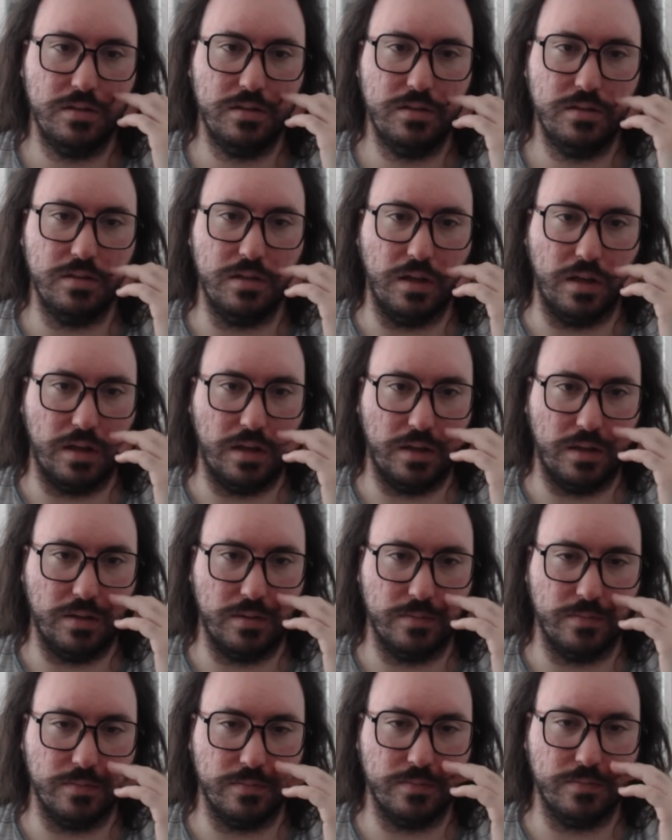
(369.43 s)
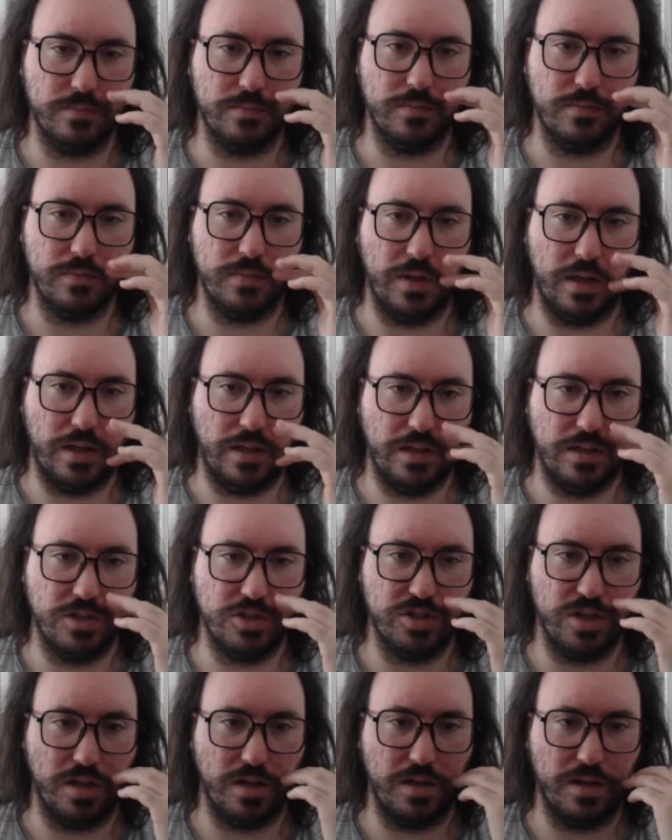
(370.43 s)
And it
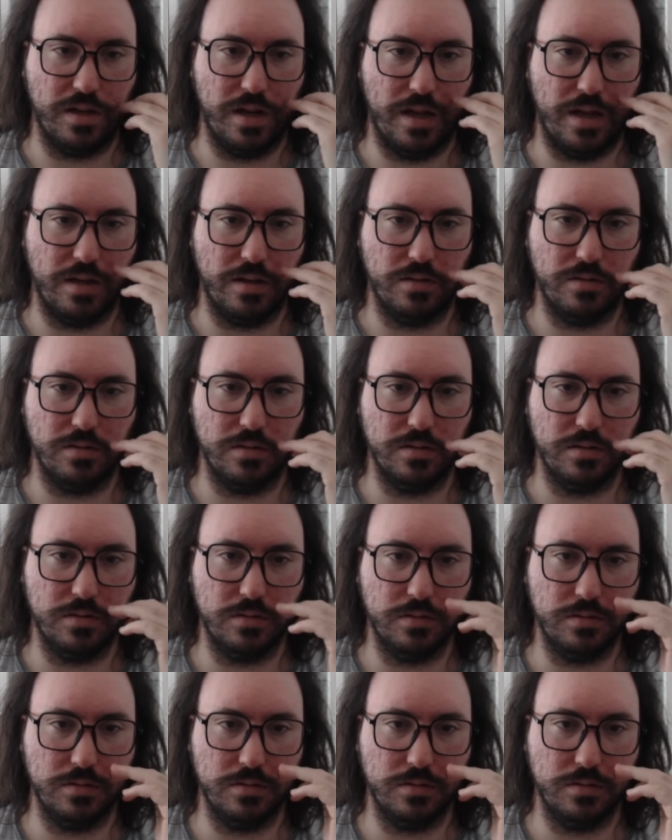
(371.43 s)
shut down.